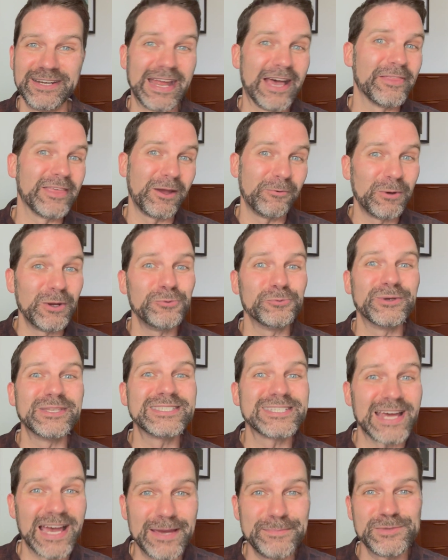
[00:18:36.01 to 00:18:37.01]
Now, I went
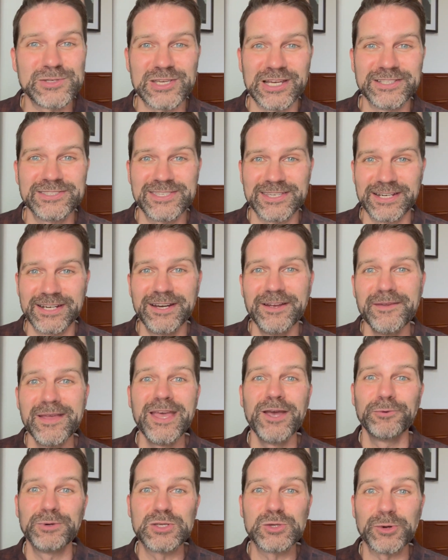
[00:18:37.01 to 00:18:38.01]
with Time Shelter,
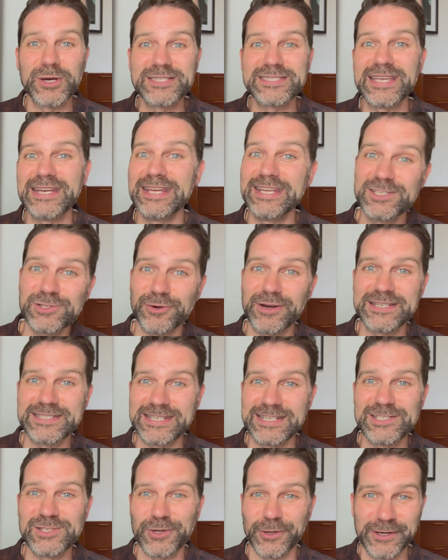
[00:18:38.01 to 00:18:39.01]
which was an
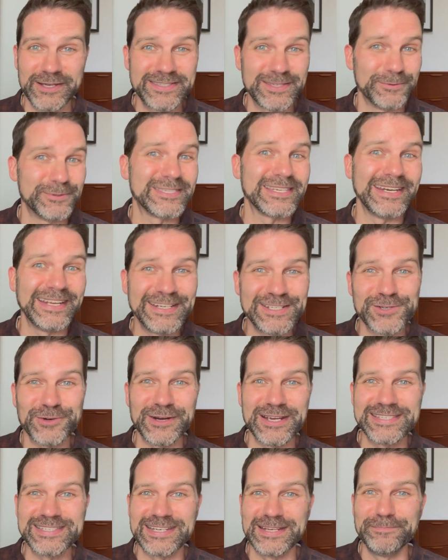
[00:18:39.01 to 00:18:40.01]
interesting choice. It was an
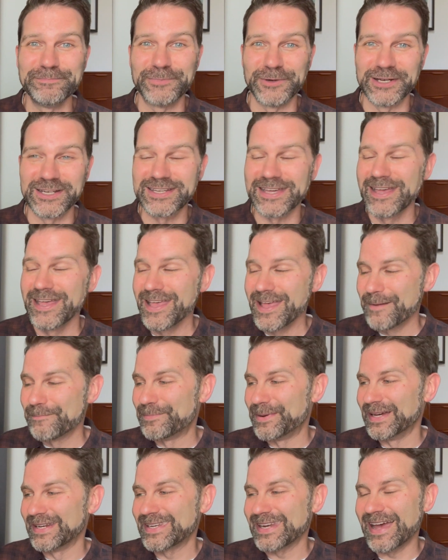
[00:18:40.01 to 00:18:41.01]
interesting book,
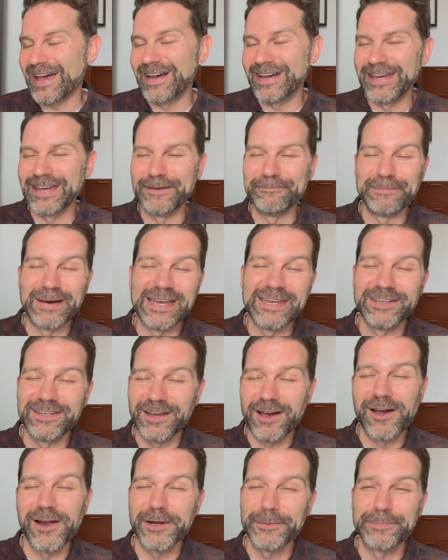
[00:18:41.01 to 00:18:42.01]
but uh, my
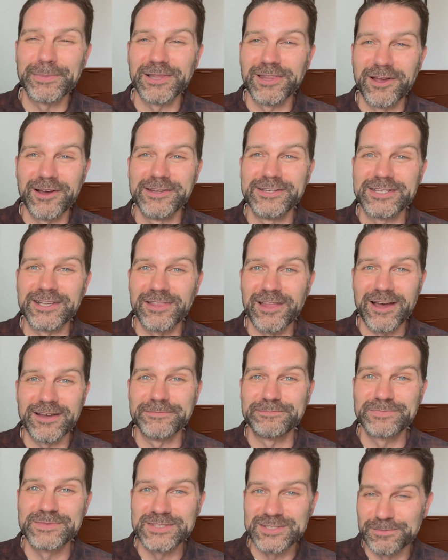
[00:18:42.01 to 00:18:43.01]
heart belonged a
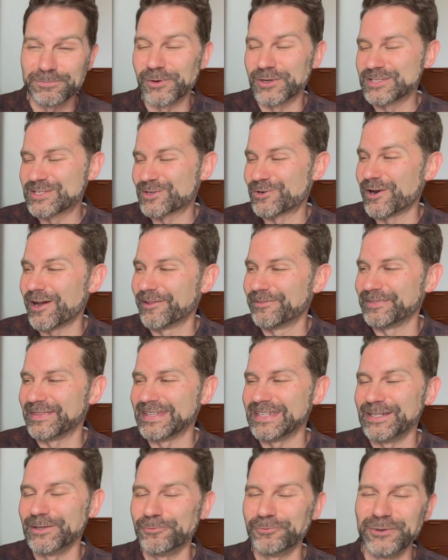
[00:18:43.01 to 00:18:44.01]
lot more
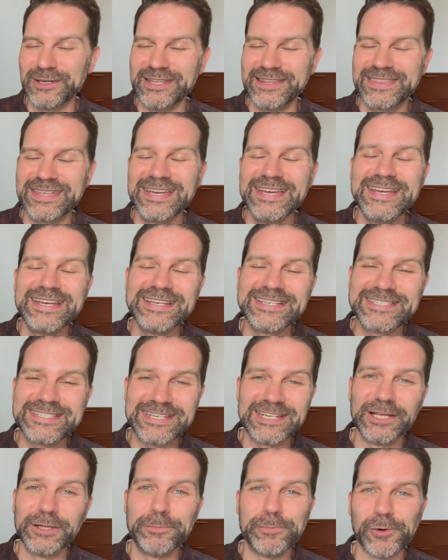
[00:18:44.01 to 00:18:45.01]
strongly with
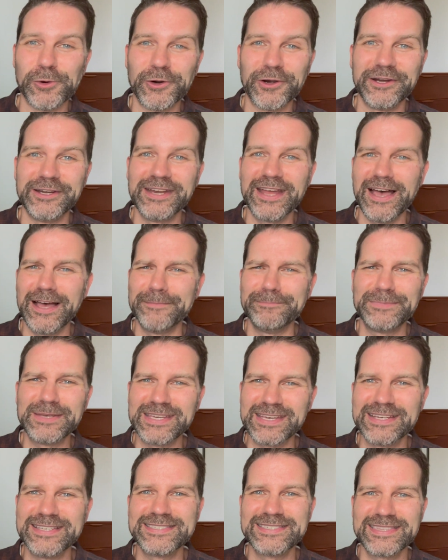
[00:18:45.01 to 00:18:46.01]
Still Born um,
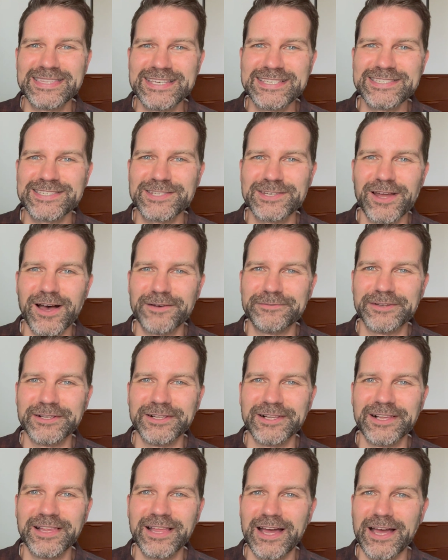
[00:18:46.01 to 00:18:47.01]
because this
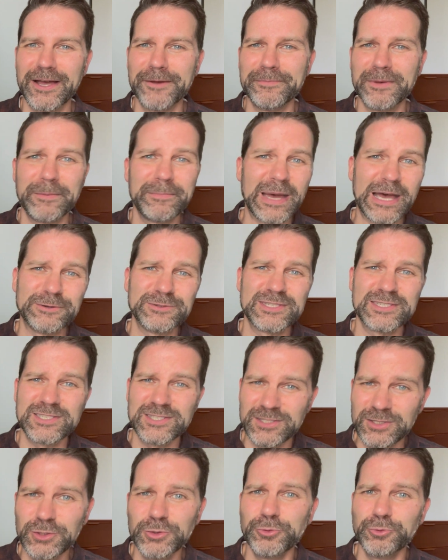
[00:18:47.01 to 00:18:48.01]
novel um, about
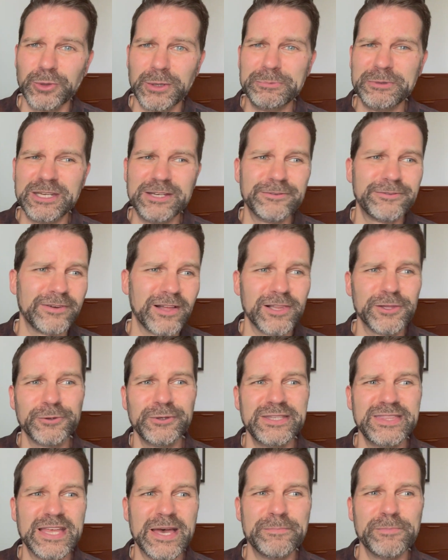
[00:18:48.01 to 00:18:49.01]
two women
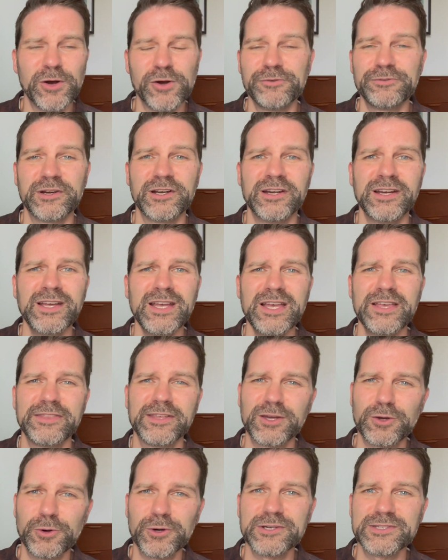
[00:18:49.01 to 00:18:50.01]
following them over the
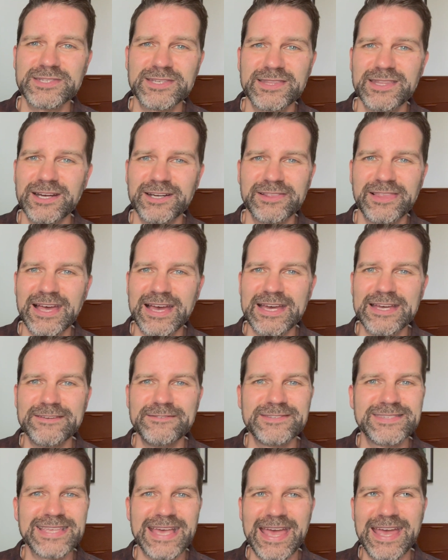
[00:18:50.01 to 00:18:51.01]
course of their
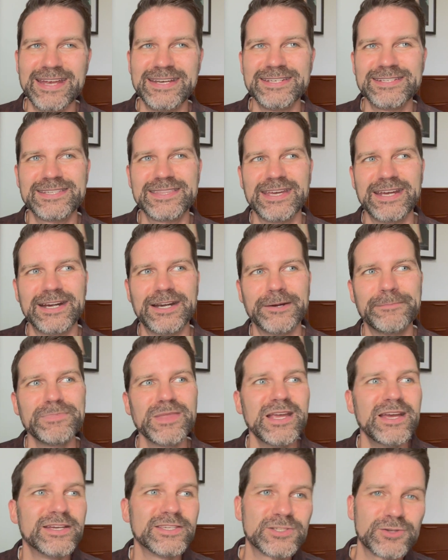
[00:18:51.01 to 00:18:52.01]
lives and their
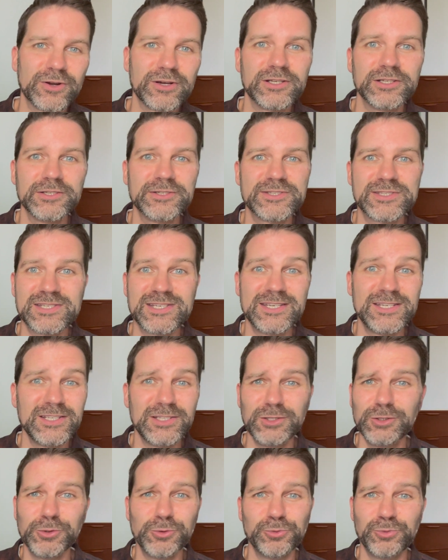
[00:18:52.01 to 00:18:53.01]
struggles to
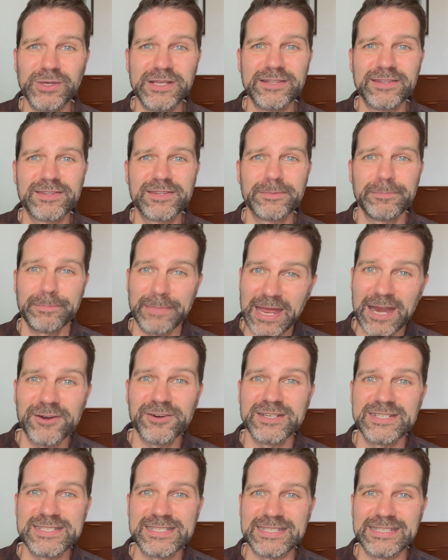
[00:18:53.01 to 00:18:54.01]
do with
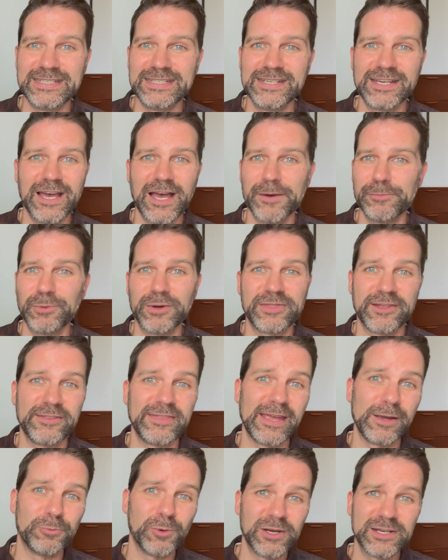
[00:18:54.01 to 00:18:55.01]
parenting, um, whether
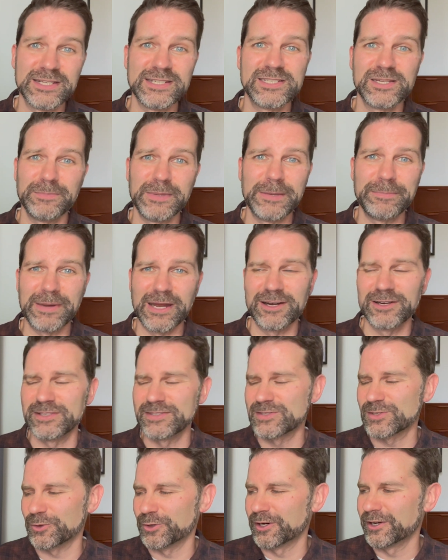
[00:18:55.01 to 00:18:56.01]
they wanted to be
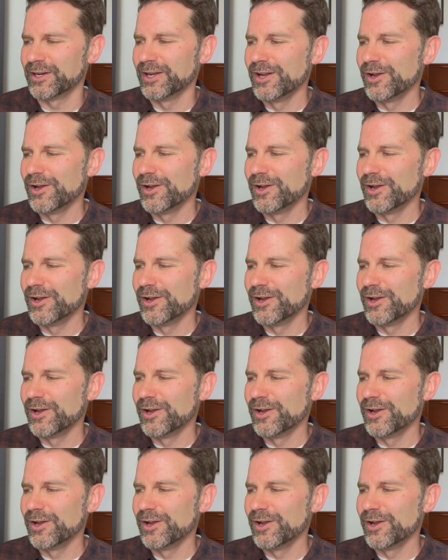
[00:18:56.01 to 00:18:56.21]
parents or,